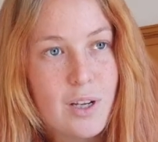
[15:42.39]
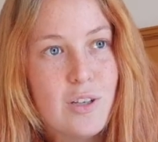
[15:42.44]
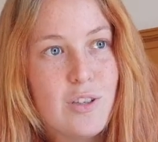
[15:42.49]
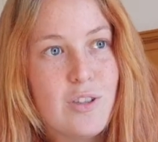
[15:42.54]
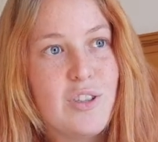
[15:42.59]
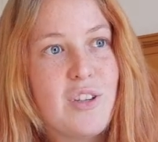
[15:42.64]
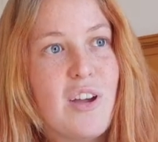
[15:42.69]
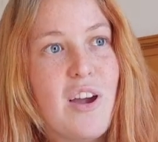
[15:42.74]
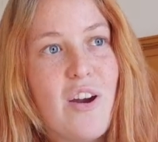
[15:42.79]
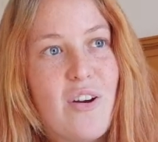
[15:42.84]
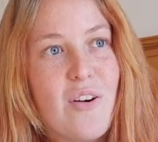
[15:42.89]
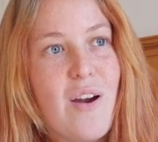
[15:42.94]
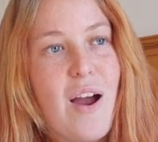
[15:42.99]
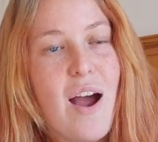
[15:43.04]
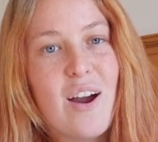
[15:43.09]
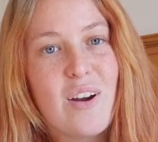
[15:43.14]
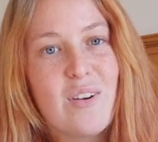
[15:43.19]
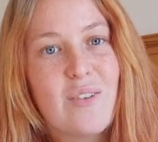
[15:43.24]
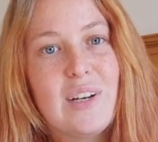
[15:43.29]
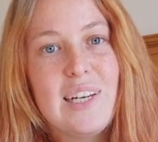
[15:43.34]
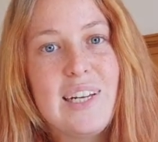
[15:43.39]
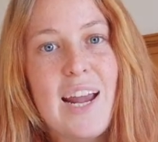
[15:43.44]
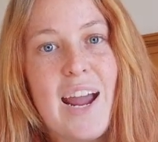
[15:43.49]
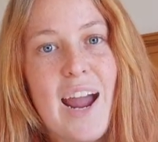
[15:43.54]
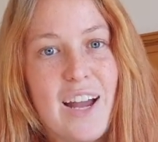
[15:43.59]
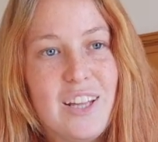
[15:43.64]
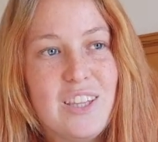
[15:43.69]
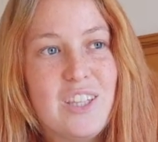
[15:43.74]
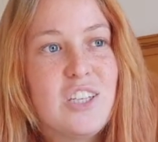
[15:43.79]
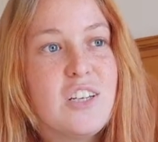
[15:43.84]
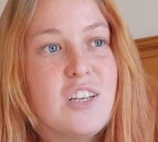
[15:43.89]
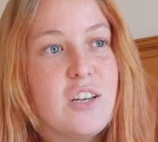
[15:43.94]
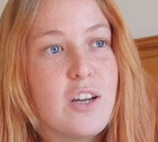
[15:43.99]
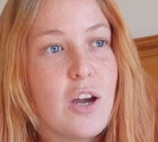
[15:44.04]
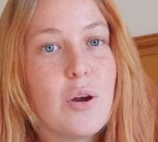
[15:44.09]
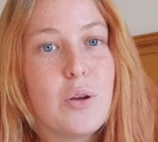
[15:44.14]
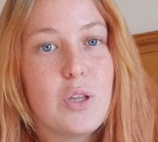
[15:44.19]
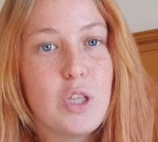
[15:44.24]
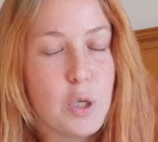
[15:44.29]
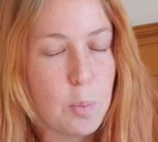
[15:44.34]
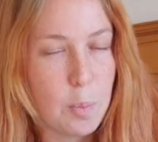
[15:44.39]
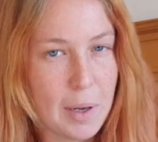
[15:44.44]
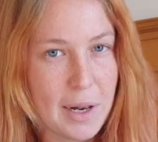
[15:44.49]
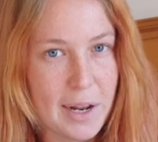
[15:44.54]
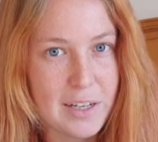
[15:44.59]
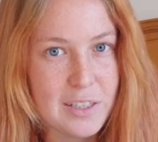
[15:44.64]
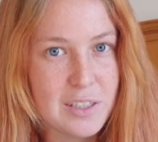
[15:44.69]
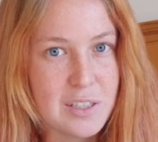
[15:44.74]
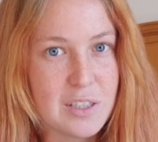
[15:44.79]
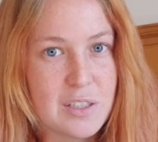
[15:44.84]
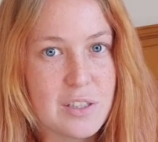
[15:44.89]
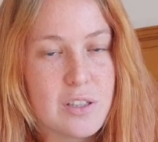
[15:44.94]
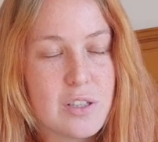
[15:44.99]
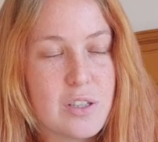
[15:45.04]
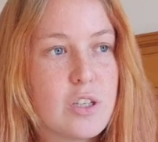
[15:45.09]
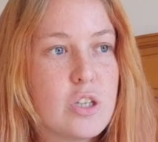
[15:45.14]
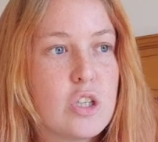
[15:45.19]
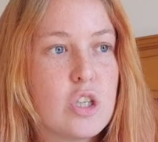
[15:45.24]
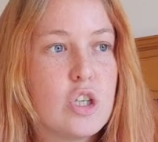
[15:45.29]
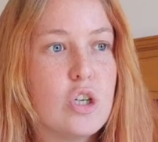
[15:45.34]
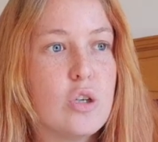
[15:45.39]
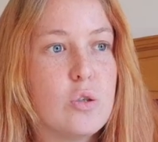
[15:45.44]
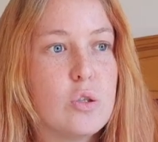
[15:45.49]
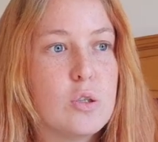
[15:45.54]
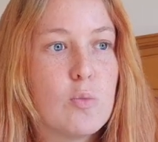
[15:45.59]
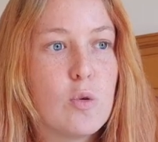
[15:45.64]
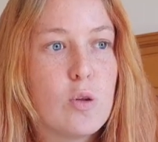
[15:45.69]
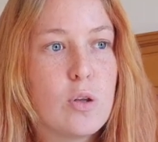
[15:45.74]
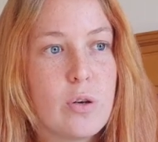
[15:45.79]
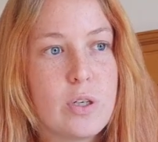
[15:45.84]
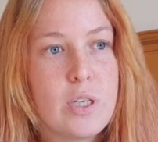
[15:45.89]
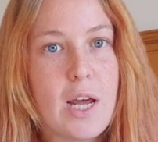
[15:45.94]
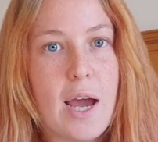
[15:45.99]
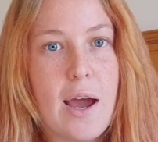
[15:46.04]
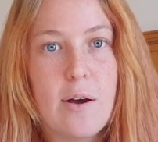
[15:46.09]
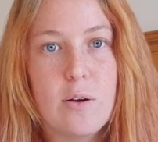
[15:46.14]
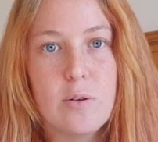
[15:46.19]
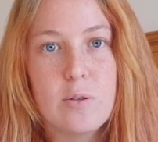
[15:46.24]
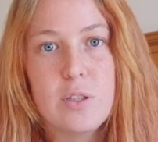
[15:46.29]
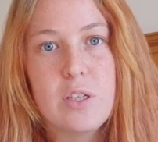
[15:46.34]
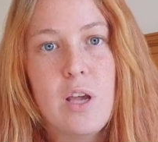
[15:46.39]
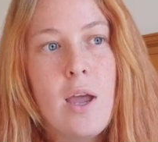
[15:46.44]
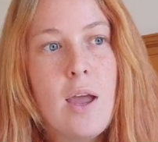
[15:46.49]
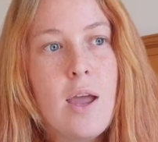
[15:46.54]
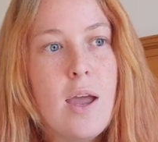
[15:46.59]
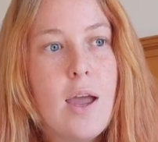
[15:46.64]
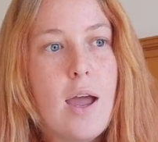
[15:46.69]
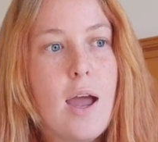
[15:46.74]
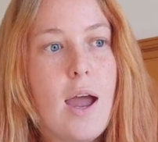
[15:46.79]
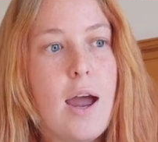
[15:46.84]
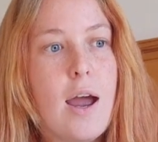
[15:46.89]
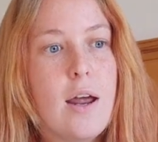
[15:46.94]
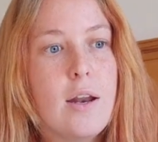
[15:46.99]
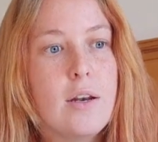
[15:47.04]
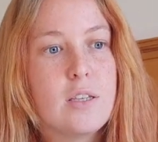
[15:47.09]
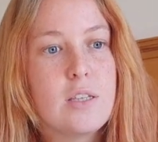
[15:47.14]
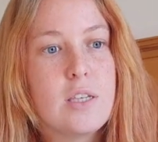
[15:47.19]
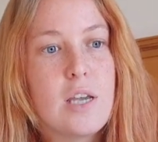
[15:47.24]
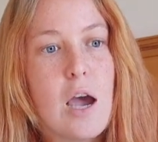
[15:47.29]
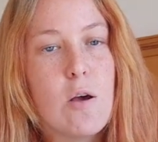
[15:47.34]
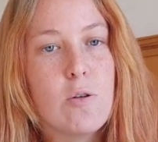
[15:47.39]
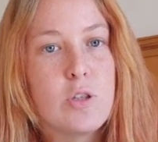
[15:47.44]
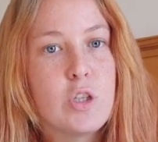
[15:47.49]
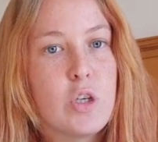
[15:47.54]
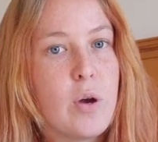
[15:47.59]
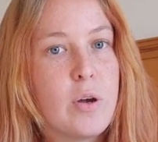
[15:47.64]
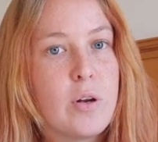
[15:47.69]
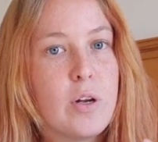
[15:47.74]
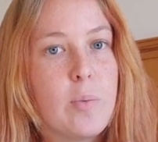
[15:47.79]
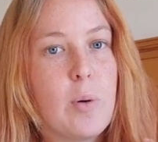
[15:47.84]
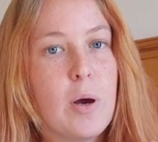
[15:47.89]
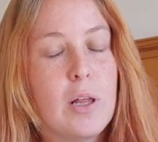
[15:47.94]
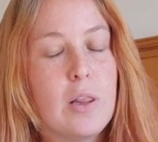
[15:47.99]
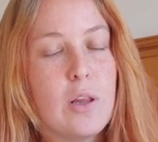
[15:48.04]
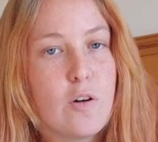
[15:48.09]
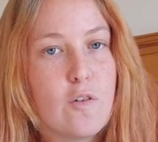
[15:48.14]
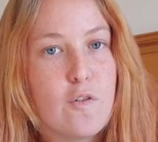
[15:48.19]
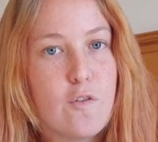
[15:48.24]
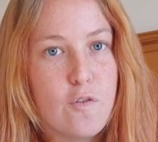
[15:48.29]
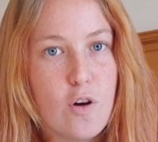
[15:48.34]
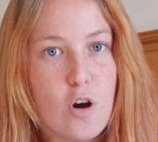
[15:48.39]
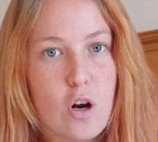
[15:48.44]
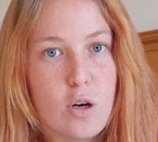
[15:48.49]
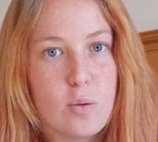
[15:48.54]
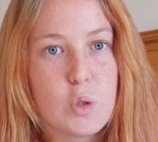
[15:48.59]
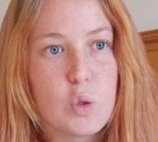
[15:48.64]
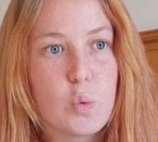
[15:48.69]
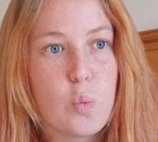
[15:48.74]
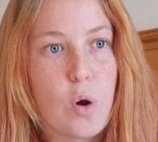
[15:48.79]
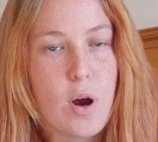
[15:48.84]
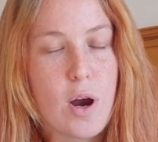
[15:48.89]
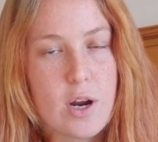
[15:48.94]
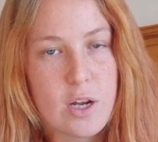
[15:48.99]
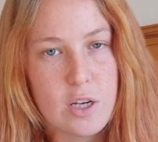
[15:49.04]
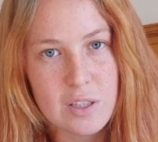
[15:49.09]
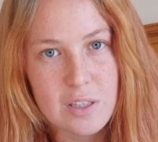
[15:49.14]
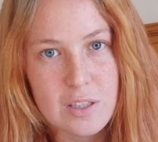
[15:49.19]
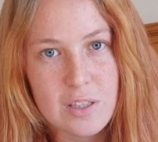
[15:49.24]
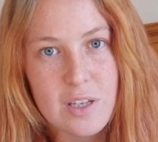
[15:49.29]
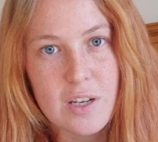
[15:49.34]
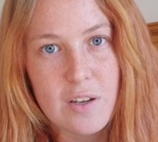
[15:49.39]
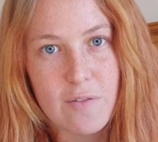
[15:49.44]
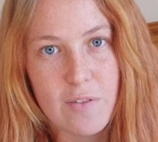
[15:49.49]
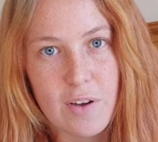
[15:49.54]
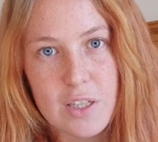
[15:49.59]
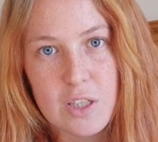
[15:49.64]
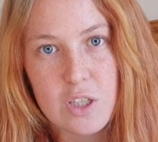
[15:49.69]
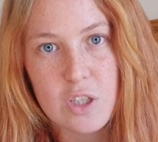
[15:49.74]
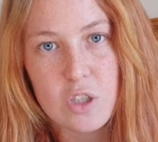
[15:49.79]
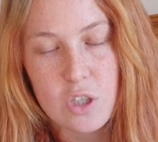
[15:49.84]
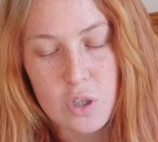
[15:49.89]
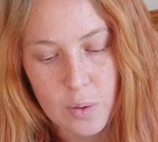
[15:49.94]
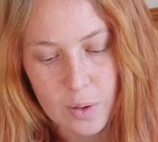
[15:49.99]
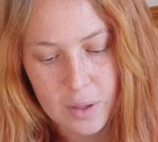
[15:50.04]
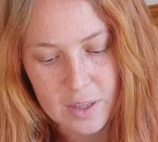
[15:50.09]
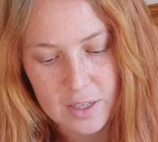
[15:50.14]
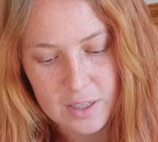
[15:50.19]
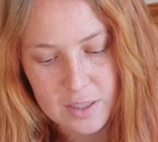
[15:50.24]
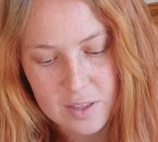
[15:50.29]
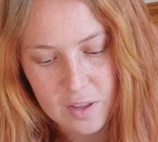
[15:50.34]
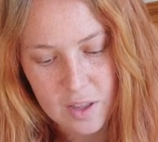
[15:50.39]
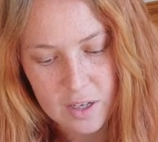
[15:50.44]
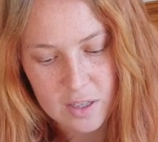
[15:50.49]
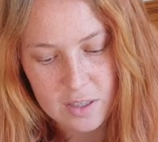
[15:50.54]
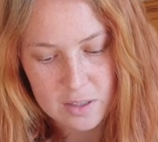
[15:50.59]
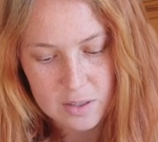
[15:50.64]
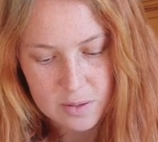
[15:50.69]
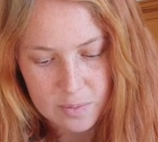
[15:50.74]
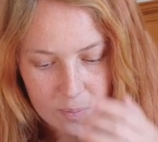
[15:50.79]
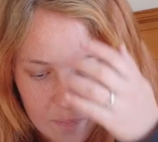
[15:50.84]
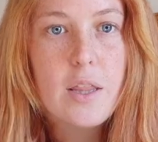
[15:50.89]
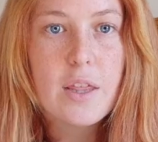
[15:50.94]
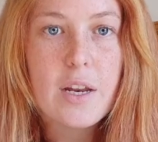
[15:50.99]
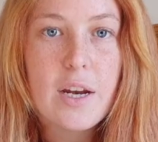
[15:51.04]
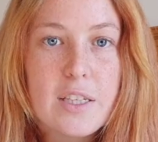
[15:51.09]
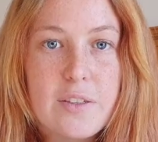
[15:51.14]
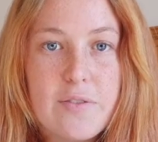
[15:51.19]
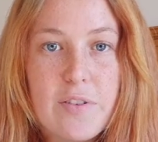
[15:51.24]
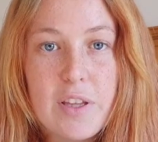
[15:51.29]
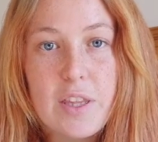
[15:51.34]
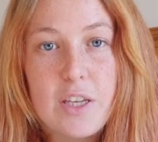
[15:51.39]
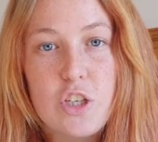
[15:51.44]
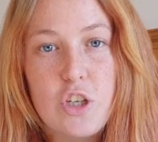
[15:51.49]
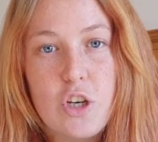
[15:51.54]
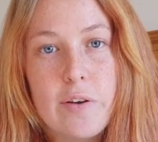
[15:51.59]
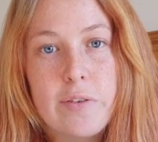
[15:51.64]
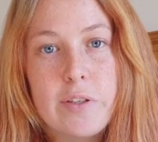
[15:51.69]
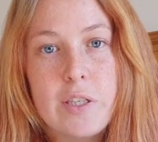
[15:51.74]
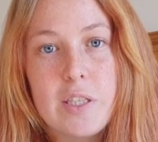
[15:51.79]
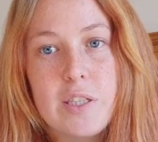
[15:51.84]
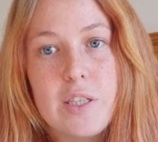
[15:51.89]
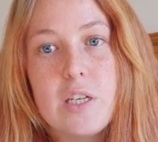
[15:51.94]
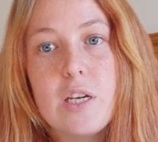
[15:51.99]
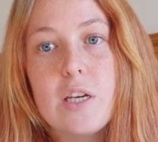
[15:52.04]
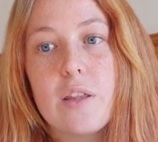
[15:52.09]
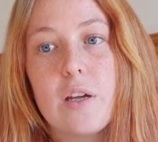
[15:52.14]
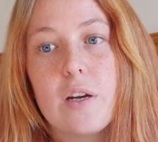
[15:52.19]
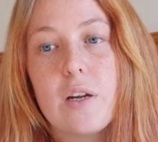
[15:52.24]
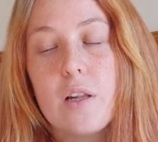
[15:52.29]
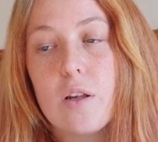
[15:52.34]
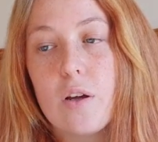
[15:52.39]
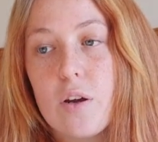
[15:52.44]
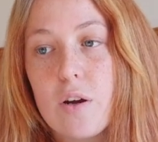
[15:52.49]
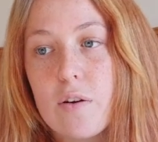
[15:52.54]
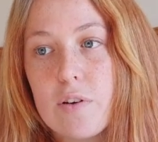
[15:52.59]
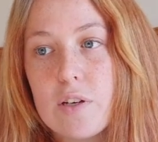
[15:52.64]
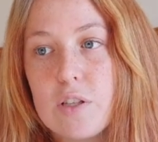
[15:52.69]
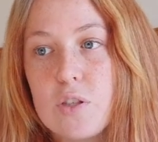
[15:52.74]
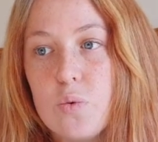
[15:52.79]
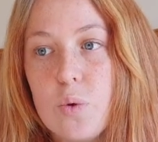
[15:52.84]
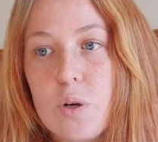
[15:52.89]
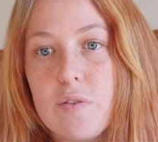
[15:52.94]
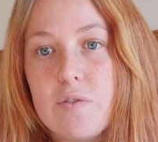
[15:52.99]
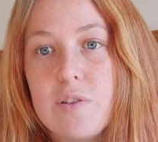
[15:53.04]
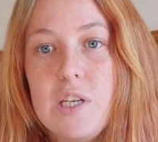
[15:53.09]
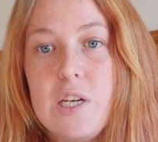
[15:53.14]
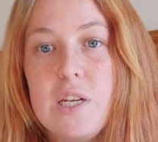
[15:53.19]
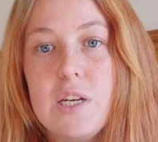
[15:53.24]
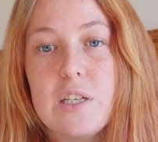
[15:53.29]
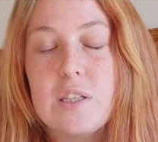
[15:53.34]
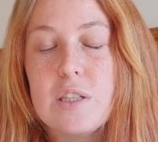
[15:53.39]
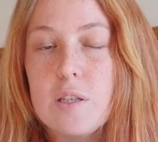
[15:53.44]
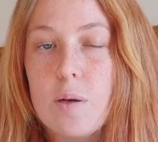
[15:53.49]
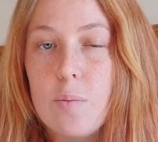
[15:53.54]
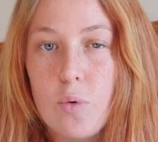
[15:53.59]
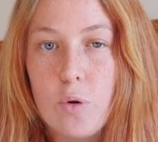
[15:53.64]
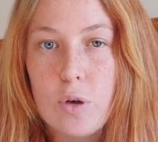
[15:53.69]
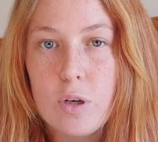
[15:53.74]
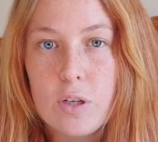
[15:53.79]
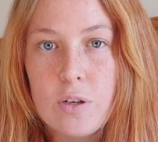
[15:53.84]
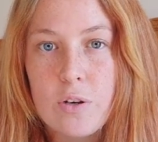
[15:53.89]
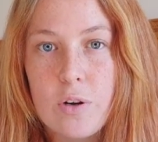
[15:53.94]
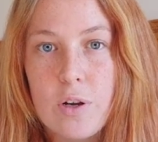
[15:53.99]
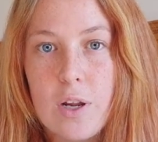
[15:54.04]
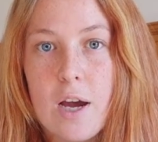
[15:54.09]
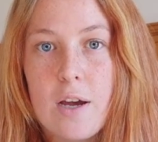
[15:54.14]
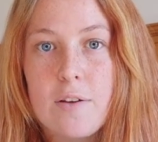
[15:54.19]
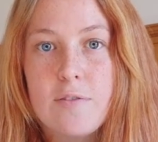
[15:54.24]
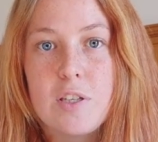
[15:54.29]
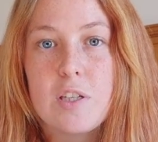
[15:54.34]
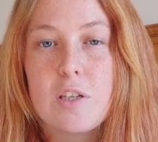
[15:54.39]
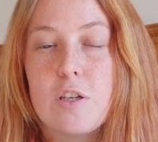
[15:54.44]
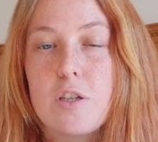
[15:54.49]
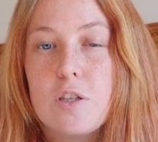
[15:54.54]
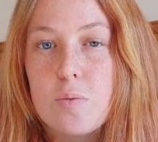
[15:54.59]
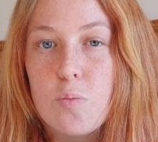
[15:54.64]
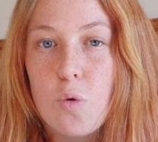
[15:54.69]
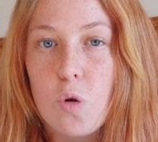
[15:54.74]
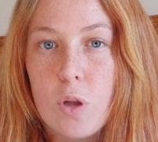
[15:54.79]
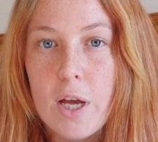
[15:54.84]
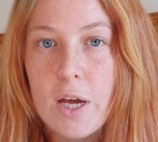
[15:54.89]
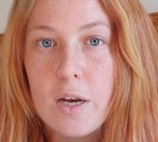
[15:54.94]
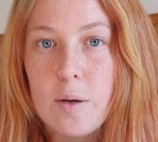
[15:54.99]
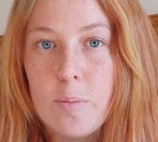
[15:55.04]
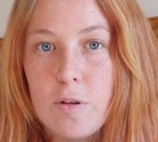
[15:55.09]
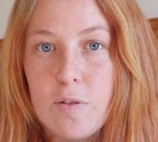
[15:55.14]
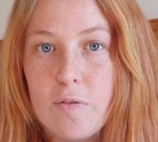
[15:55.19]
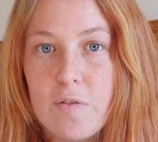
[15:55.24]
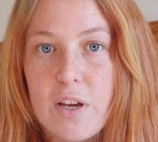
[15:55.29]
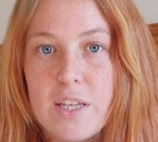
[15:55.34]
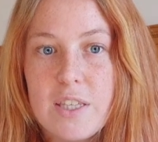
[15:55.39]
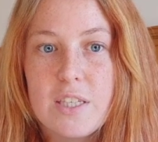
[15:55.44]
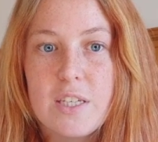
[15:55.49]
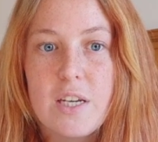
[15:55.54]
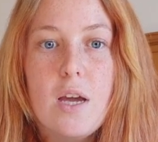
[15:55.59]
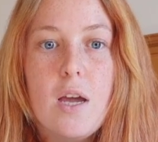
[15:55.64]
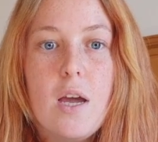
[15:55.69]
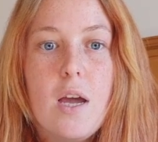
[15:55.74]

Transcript: So I really had to go to places, to smaller towns and towns surrounded by a lot of farms where I could see vets doing these things. The next vet that you have to see that a lot of us would have seen at some point in our lives is a small animal vet.